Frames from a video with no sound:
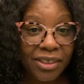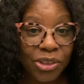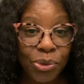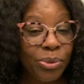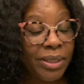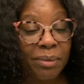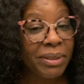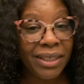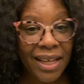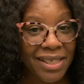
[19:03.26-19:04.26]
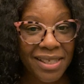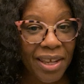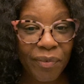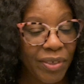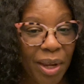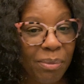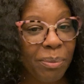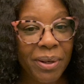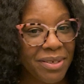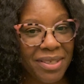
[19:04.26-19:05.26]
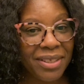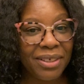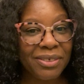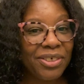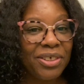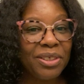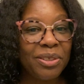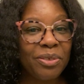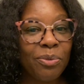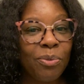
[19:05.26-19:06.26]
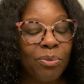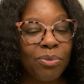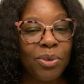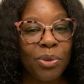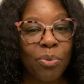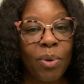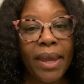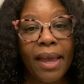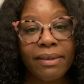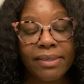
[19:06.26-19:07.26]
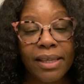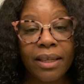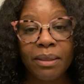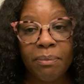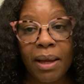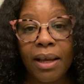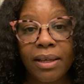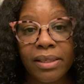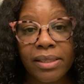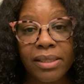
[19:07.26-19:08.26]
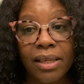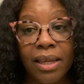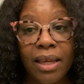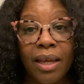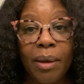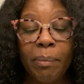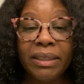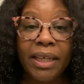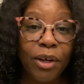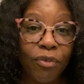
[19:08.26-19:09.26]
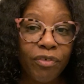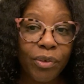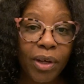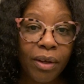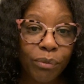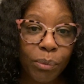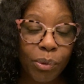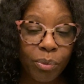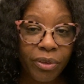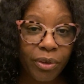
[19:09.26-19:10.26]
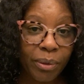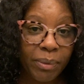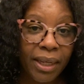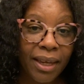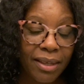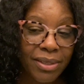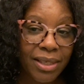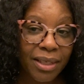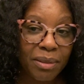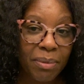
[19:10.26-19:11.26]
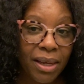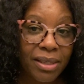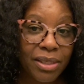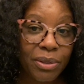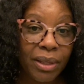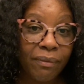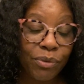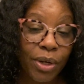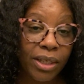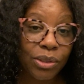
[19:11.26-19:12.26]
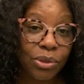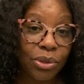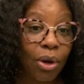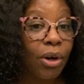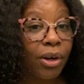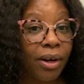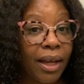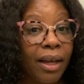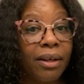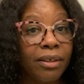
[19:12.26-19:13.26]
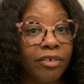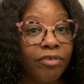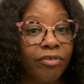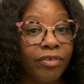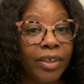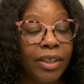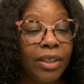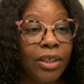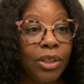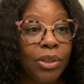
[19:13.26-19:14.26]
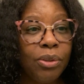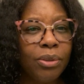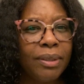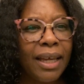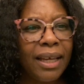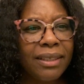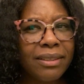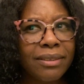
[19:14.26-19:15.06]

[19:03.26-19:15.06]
do something that's safe type of person, though. She's, way outside the box. But they don't feel comfortable with her being outside the box. So they've tried to talk her out of, not